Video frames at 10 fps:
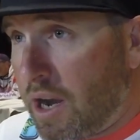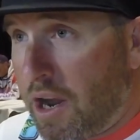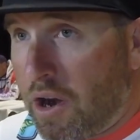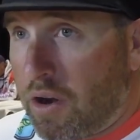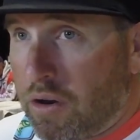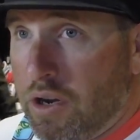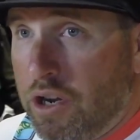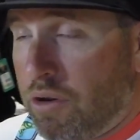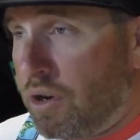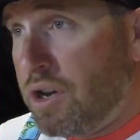and
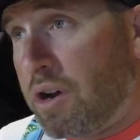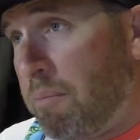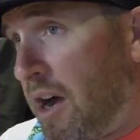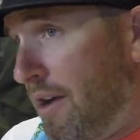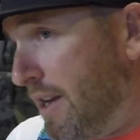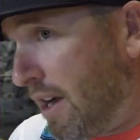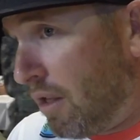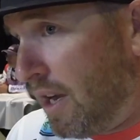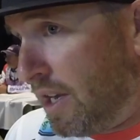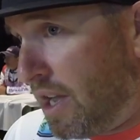you can buy a deck
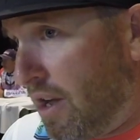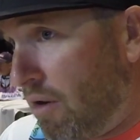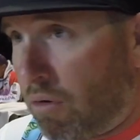light kit,